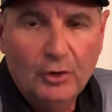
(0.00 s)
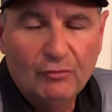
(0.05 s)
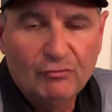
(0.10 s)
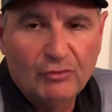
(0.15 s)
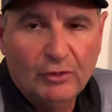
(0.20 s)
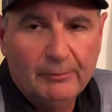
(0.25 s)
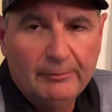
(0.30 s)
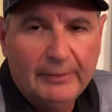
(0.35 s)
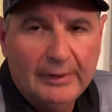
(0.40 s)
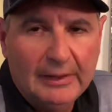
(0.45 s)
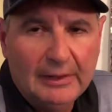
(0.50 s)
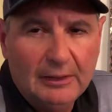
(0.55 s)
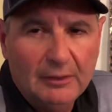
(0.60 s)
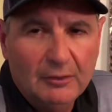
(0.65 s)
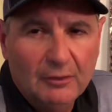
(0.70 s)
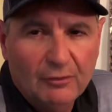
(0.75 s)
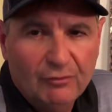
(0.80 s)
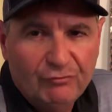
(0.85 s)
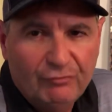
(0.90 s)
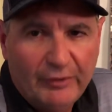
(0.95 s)
from a
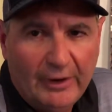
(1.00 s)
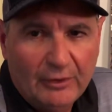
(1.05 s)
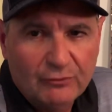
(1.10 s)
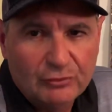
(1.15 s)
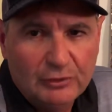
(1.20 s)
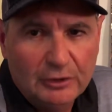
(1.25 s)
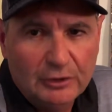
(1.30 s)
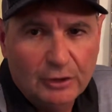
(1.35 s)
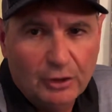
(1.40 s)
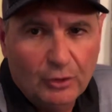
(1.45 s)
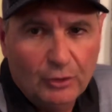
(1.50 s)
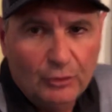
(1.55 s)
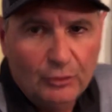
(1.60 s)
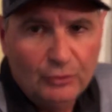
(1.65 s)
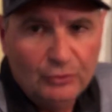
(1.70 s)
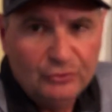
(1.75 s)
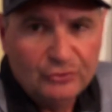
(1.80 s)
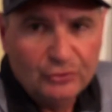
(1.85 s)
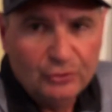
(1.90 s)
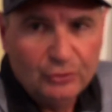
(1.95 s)
factory
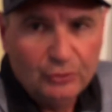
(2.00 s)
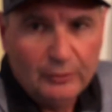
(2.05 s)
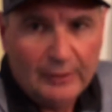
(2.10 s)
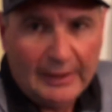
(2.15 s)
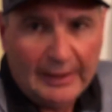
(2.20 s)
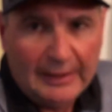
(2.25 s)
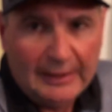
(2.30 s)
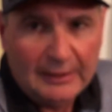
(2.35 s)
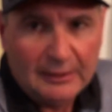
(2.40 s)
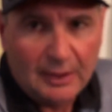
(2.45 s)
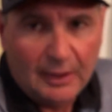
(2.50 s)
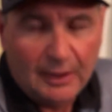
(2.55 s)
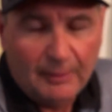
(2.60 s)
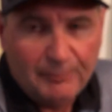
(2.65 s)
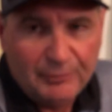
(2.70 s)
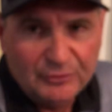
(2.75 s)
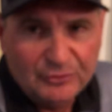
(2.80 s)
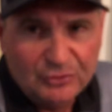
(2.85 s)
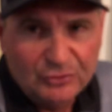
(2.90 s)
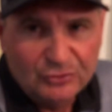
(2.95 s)
load to a
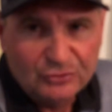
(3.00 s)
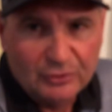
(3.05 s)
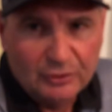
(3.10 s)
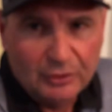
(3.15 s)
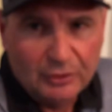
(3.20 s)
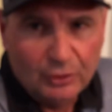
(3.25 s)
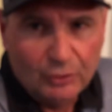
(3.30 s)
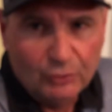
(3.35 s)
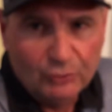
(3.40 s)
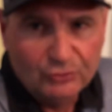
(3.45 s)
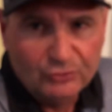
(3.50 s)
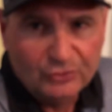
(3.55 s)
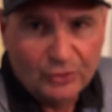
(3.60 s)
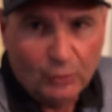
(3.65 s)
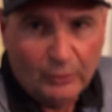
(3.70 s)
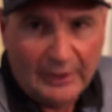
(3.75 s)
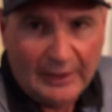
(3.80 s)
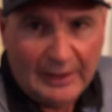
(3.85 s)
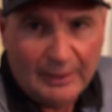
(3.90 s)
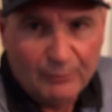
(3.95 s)
competition load. So
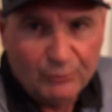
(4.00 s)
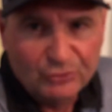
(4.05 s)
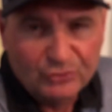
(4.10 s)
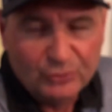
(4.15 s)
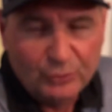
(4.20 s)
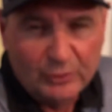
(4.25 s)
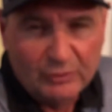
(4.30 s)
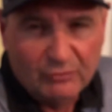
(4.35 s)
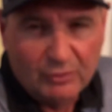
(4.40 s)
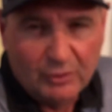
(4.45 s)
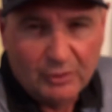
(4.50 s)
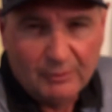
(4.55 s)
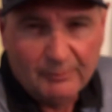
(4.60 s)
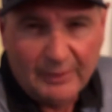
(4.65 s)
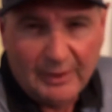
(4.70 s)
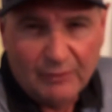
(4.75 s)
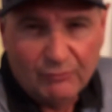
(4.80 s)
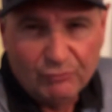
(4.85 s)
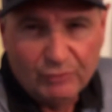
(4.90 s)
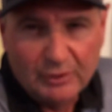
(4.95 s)
what happens is we run them
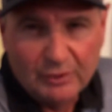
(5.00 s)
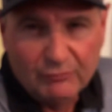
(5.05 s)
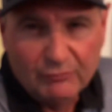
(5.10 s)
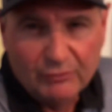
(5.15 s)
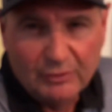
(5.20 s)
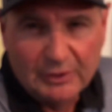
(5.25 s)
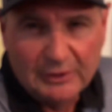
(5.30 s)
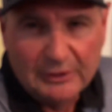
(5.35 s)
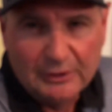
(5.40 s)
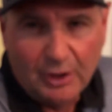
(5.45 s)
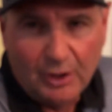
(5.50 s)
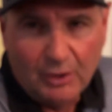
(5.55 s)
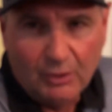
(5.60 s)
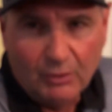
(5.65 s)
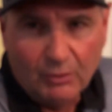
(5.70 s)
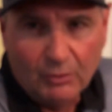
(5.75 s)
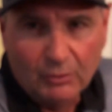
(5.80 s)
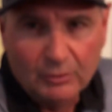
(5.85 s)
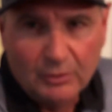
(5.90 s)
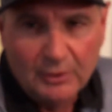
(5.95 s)
out really, really
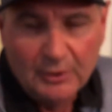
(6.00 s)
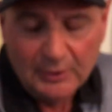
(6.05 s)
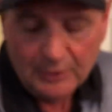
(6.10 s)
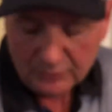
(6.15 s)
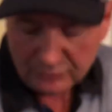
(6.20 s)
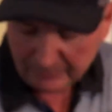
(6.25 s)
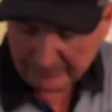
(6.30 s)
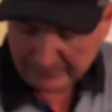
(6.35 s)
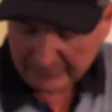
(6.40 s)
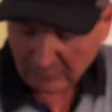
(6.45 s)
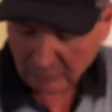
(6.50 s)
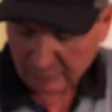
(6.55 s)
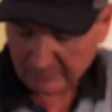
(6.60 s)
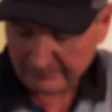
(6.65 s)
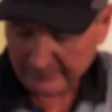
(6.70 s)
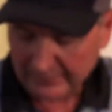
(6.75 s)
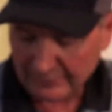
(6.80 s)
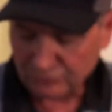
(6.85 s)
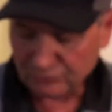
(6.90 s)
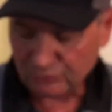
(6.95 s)
long to be able to
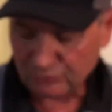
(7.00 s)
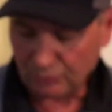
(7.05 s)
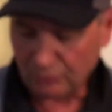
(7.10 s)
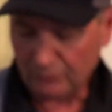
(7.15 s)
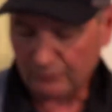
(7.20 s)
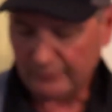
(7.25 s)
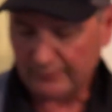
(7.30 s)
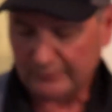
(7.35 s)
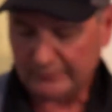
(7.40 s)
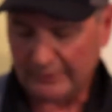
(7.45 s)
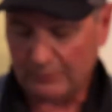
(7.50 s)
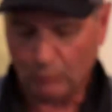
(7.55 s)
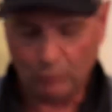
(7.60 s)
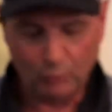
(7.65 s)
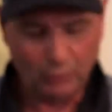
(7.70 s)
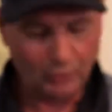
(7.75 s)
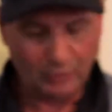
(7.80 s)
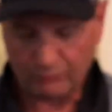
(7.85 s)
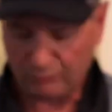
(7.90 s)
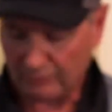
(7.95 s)
make sure that they
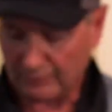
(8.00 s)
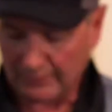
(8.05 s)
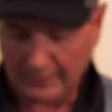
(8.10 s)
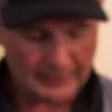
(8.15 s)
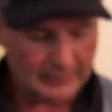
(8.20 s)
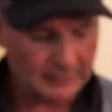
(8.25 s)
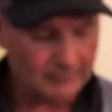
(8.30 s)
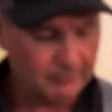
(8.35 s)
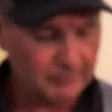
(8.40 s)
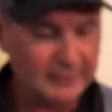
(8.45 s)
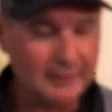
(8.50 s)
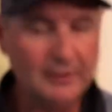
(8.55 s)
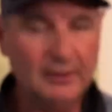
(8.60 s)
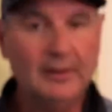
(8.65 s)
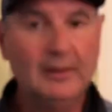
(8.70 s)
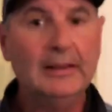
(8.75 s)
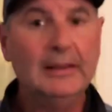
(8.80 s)
work reliably